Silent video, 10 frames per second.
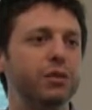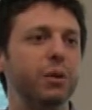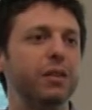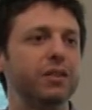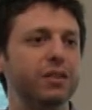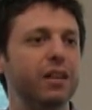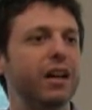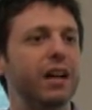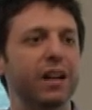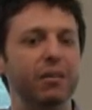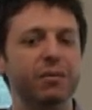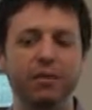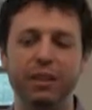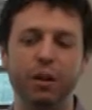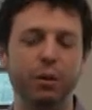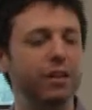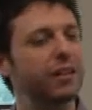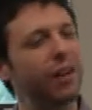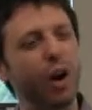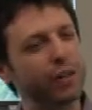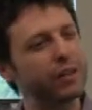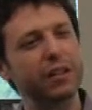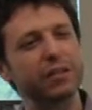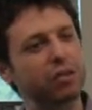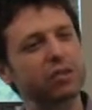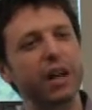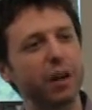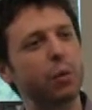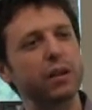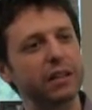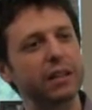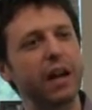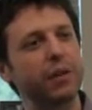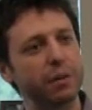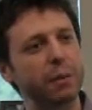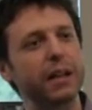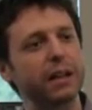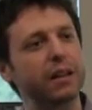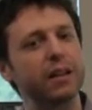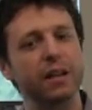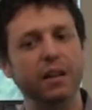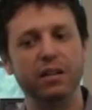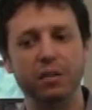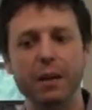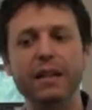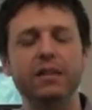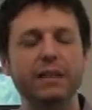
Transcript: So it's all these things just kind of work together to make the